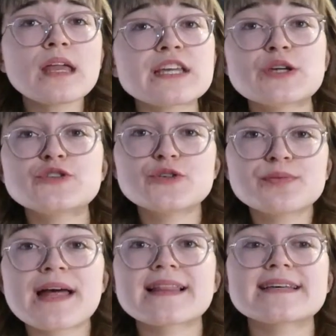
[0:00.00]
YouTube
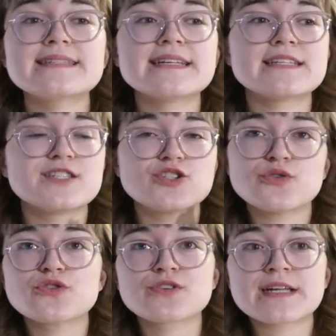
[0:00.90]
playlist, his
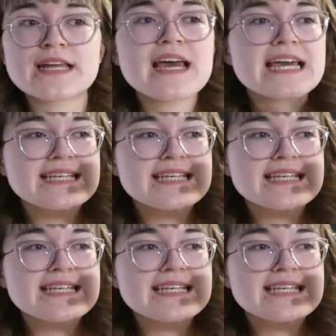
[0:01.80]
tutoring,